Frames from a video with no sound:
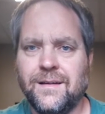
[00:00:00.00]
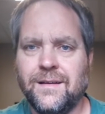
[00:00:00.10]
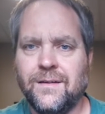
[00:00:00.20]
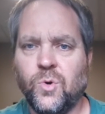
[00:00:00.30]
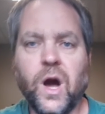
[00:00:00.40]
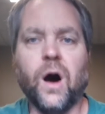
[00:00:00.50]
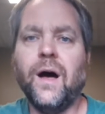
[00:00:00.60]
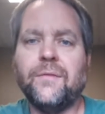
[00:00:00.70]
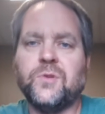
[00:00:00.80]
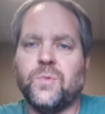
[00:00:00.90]
We all
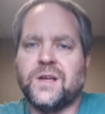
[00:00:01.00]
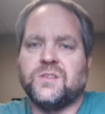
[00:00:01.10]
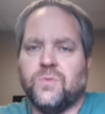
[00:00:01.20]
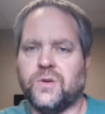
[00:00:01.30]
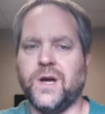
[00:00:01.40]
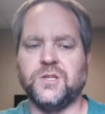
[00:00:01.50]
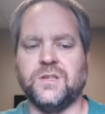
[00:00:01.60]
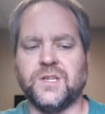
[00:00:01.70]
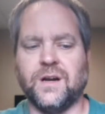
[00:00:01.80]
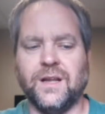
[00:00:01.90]
have to wrestle with
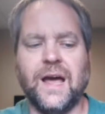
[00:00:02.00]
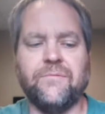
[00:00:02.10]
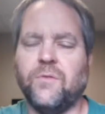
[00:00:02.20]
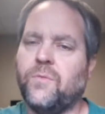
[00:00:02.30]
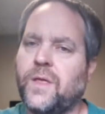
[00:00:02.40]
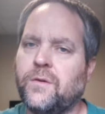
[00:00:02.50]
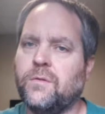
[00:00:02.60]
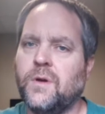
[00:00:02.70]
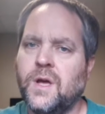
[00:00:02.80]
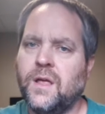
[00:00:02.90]
questions in our life of
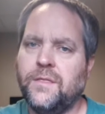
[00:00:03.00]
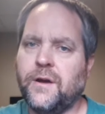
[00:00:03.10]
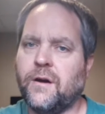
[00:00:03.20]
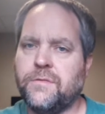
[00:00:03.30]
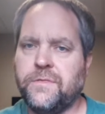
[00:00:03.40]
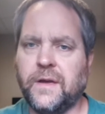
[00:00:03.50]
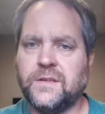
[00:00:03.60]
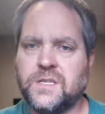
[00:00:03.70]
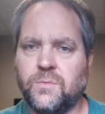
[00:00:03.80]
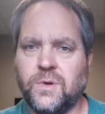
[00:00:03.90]
whether there are
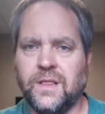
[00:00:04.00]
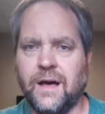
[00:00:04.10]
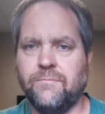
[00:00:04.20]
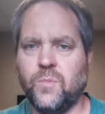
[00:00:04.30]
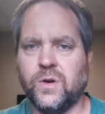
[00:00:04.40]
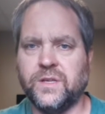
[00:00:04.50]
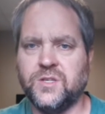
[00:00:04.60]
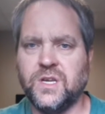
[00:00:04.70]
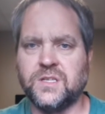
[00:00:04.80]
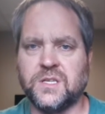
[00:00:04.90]
things that we love more than
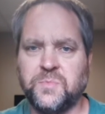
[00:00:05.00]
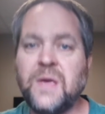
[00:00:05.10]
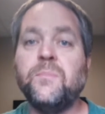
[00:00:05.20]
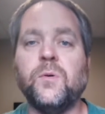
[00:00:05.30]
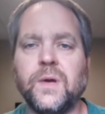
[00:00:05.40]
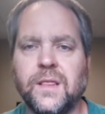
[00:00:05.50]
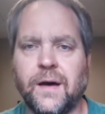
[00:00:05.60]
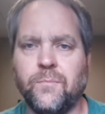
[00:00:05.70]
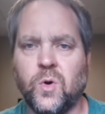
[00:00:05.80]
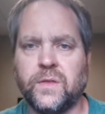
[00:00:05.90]
Jesus, people we
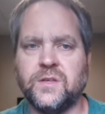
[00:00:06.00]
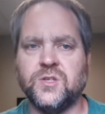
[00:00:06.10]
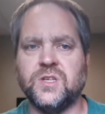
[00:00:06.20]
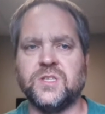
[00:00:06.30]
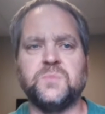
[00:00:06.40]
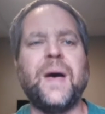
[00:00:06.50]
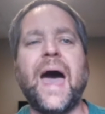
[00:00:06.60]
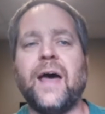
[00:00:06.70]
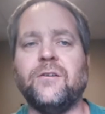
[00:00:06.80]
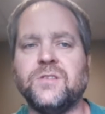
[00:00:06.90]
love more than Jesus,
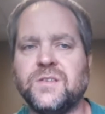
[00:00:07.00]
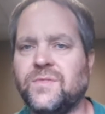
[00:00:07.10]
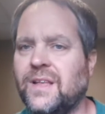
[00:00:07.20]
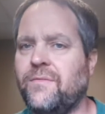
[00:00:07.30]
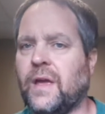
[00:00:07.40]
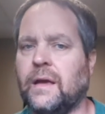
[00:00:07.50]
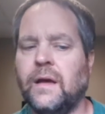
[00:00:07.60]
patterns of living